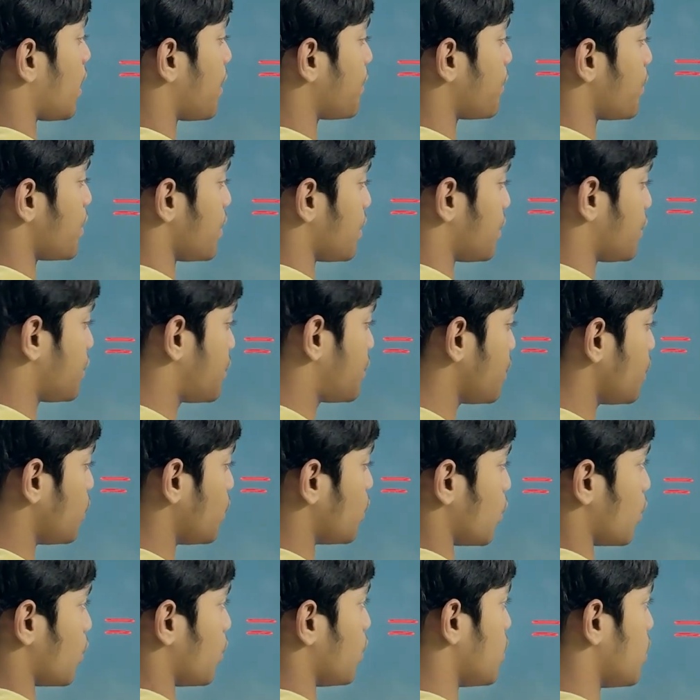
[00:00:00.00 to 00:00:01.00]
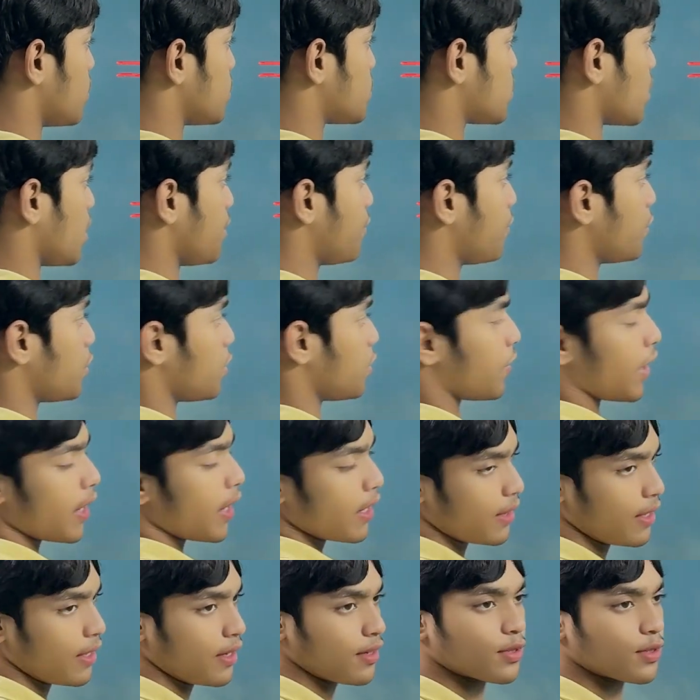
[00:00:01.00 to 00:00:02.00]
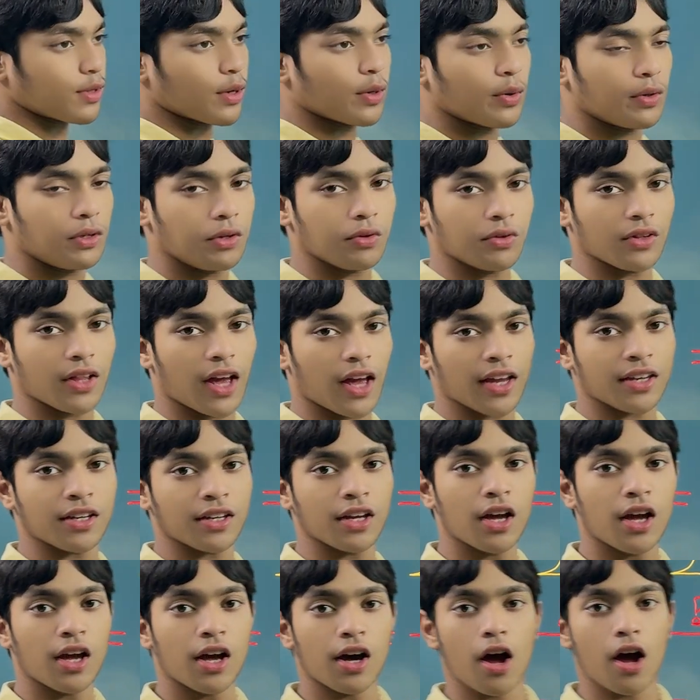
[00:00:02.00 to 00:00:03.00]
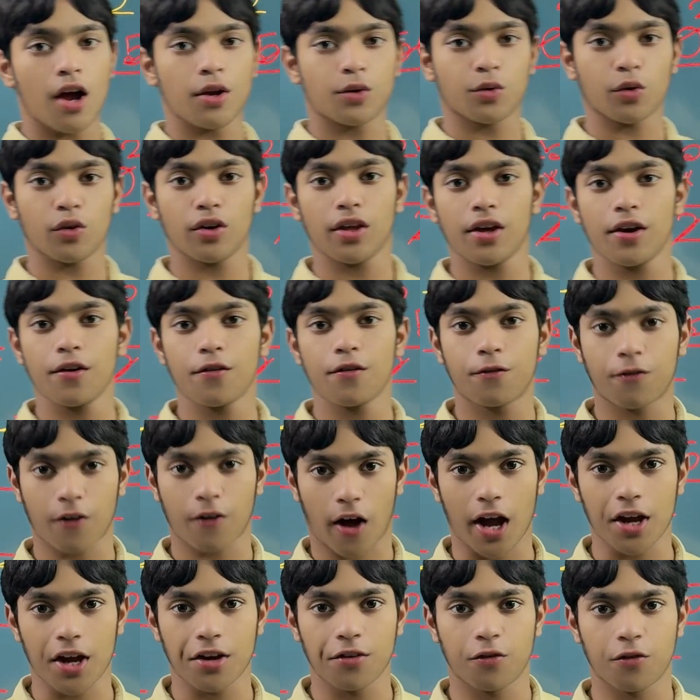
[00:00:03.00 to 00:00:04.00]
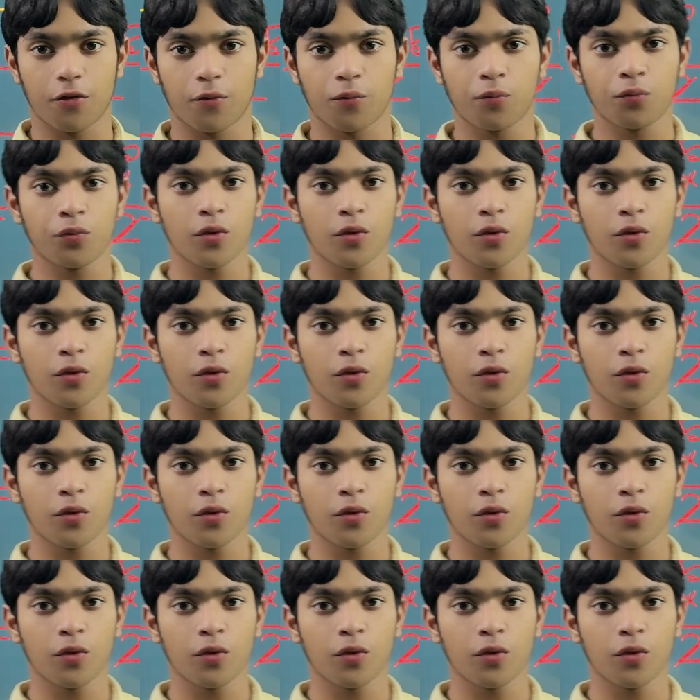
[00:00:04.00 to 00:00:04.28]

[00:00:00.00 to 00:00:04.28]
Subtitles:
with 2. So if you divide this, so you'll get 25.